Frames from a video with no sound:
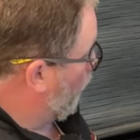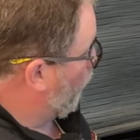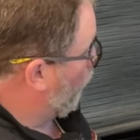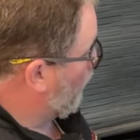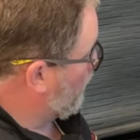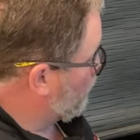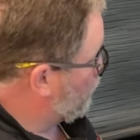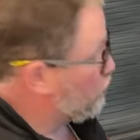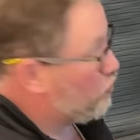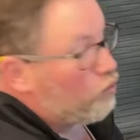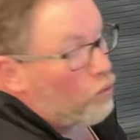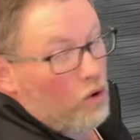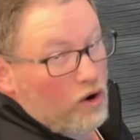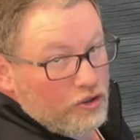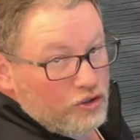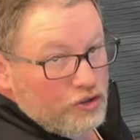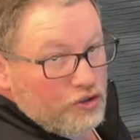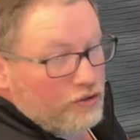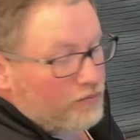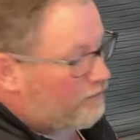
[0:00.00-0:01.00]
windshield
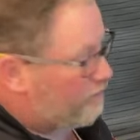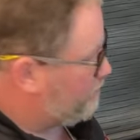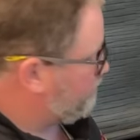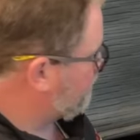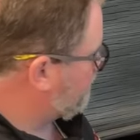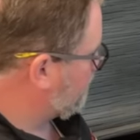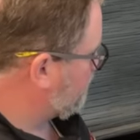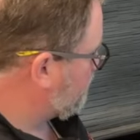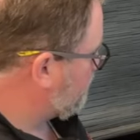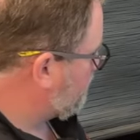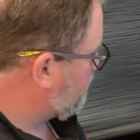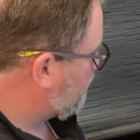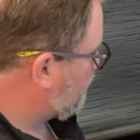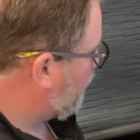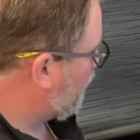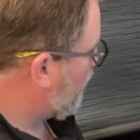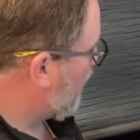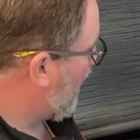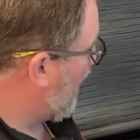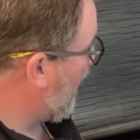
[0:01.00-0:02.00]
washer
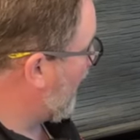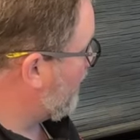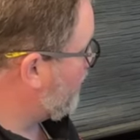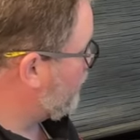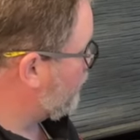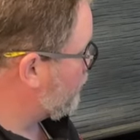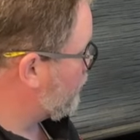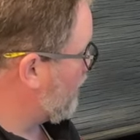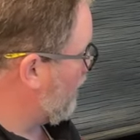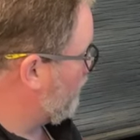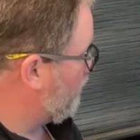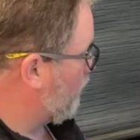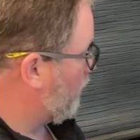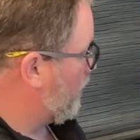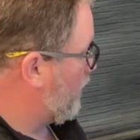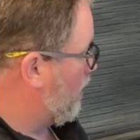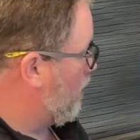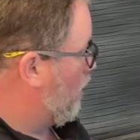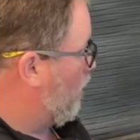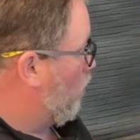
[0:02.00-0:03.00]
and your cell phone.
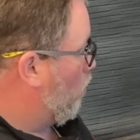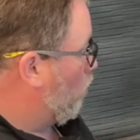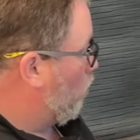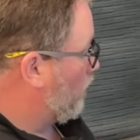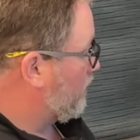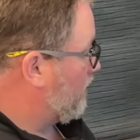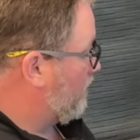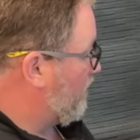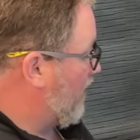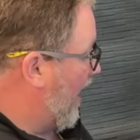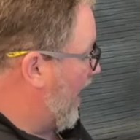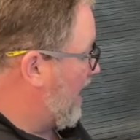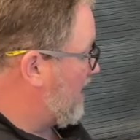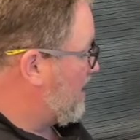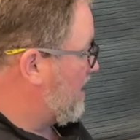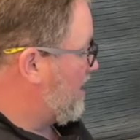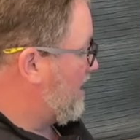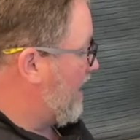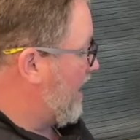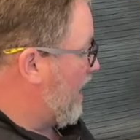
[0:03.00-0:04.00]
What they've
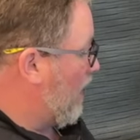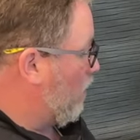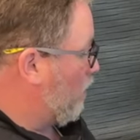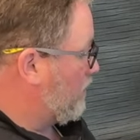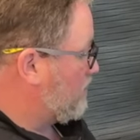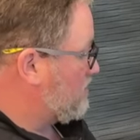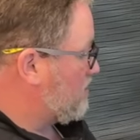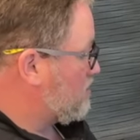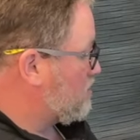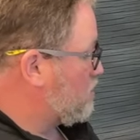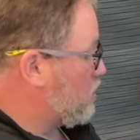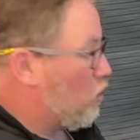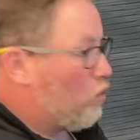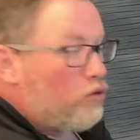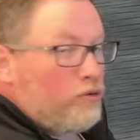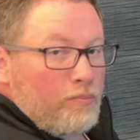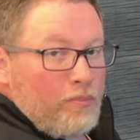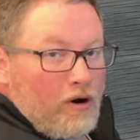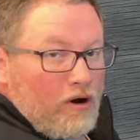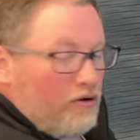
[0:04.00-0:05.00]
added now is this
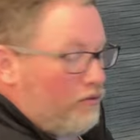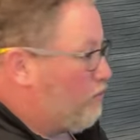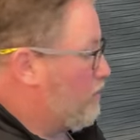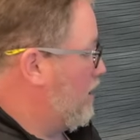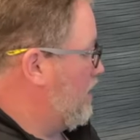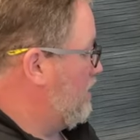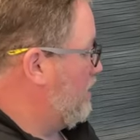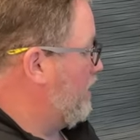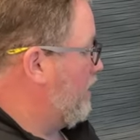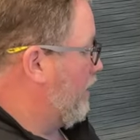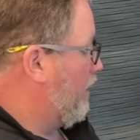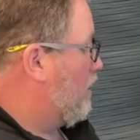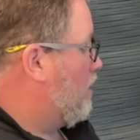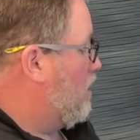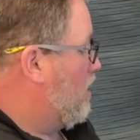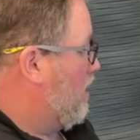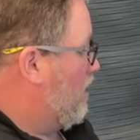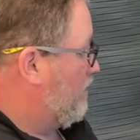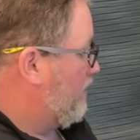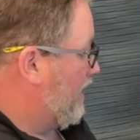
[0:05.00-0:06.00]
lower part right here
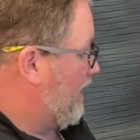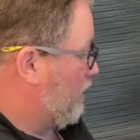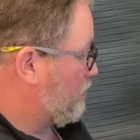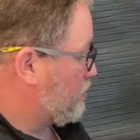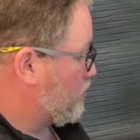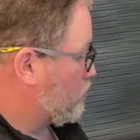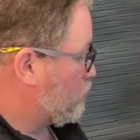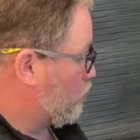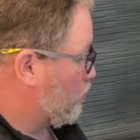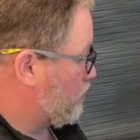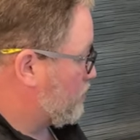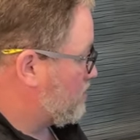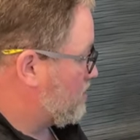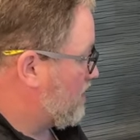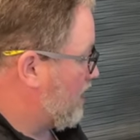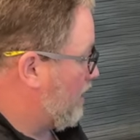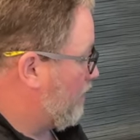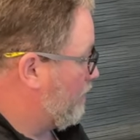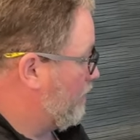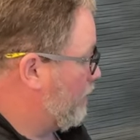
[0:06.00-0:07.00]
that helps control the
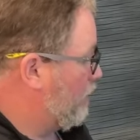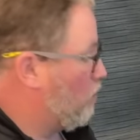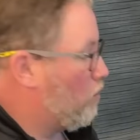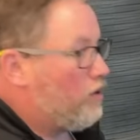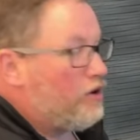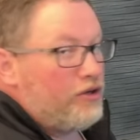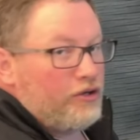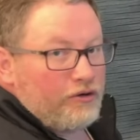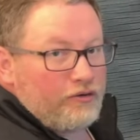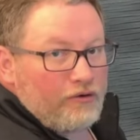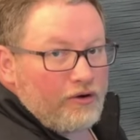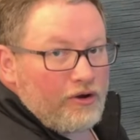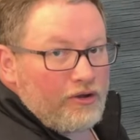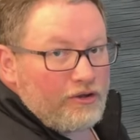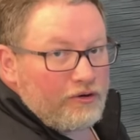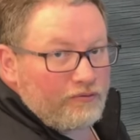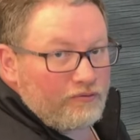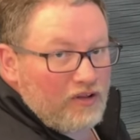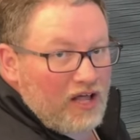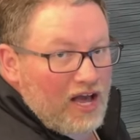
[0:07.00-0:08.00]
stereo, your,
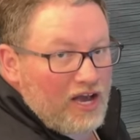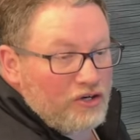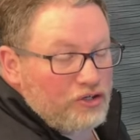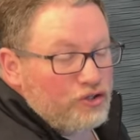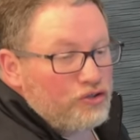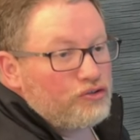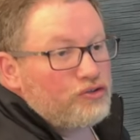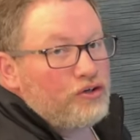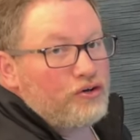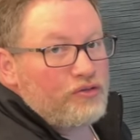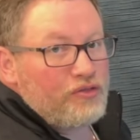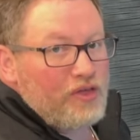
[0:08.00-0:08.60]
your flashers, your